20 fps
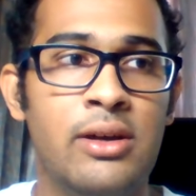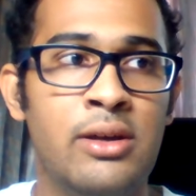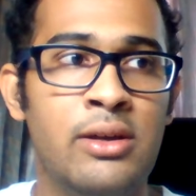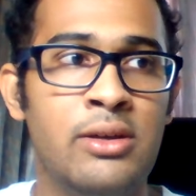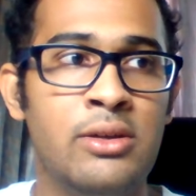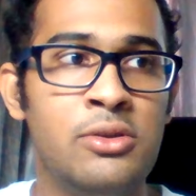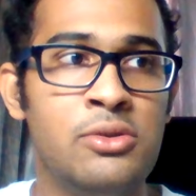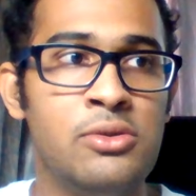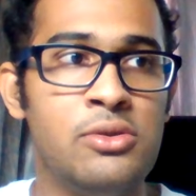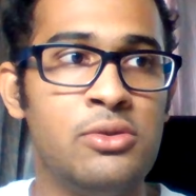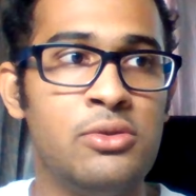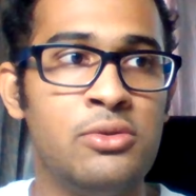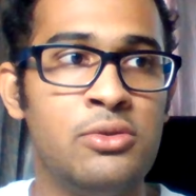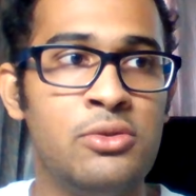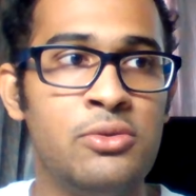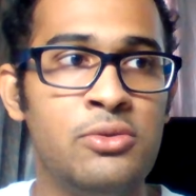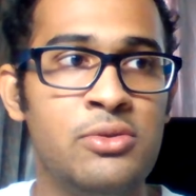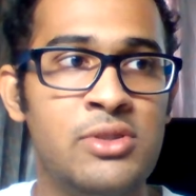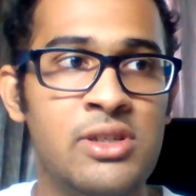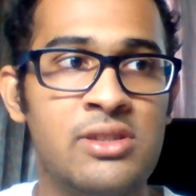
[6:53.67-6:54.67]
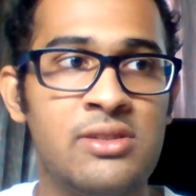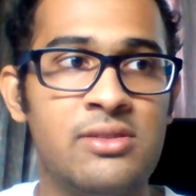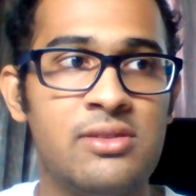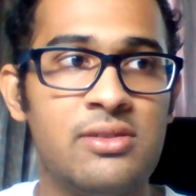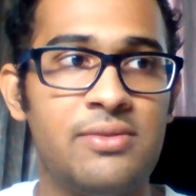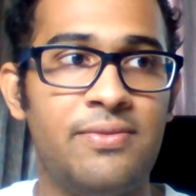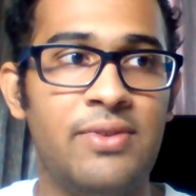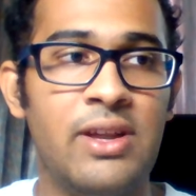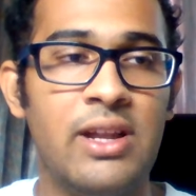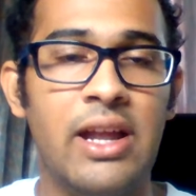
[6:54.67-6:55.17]
you
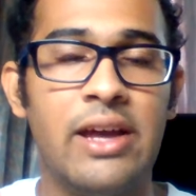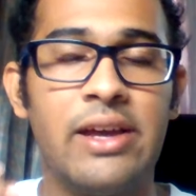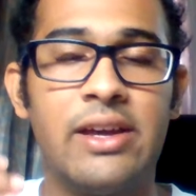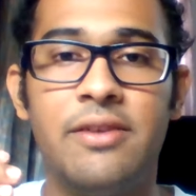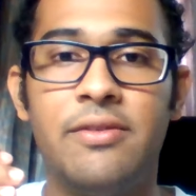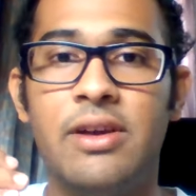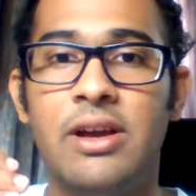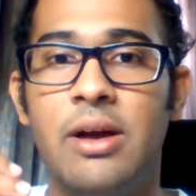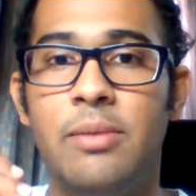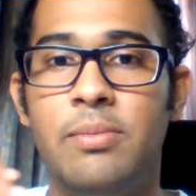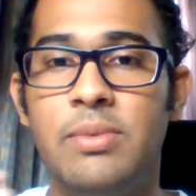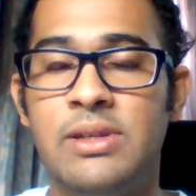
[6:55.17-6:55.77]
just feel like giving up.